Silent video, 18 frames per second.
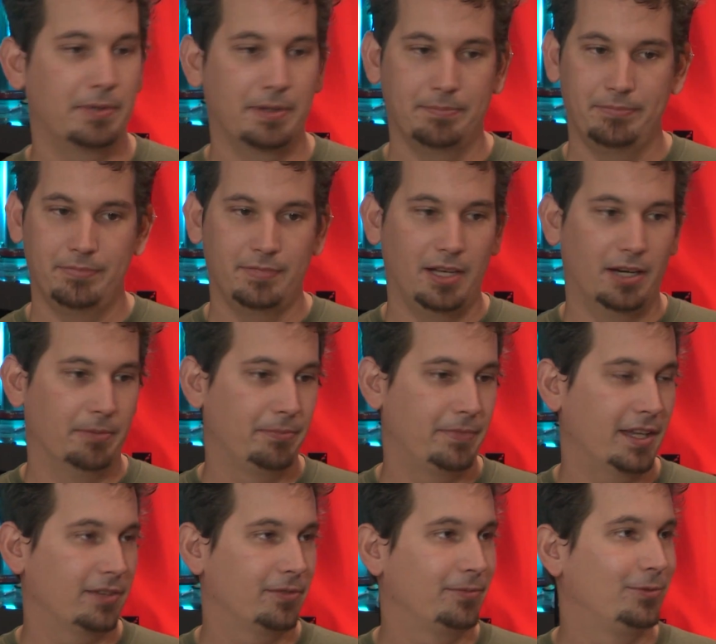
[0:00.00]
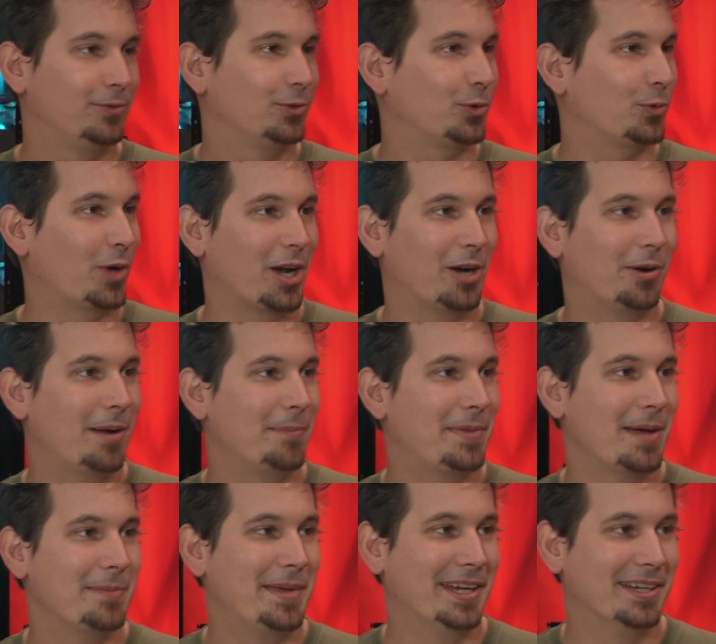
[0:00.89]
but you know that's quite all right
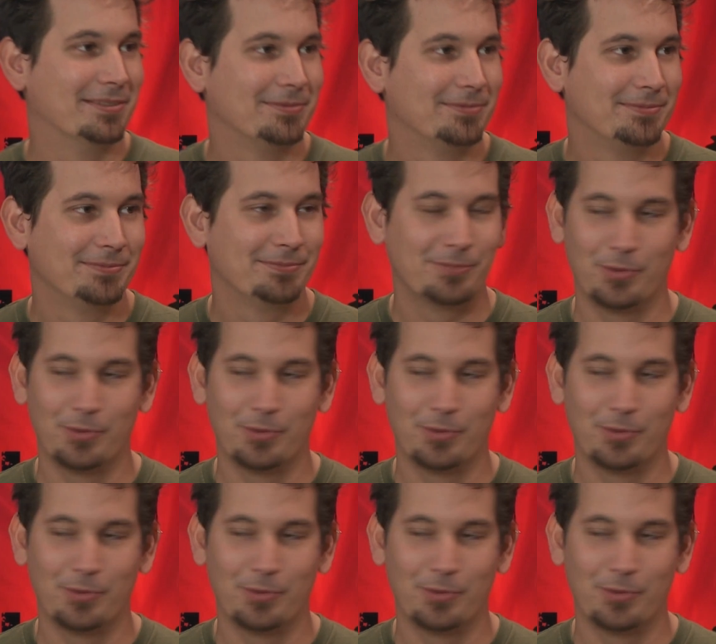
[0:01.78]
by me. God,